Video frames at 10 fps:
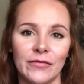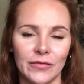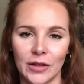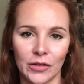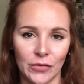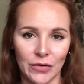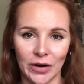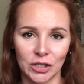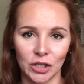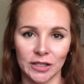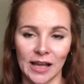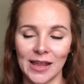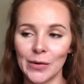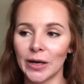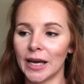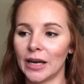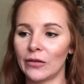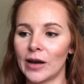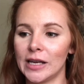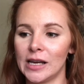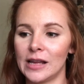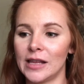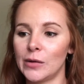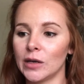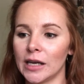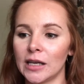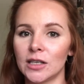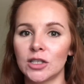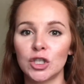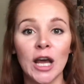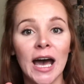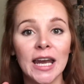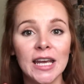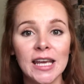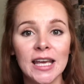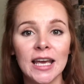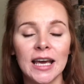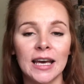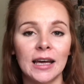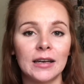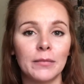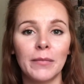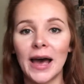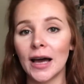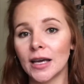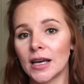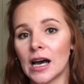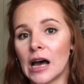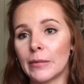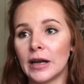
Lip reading: the 3 French girls, and they were getting ready and they were like chatting and packing up,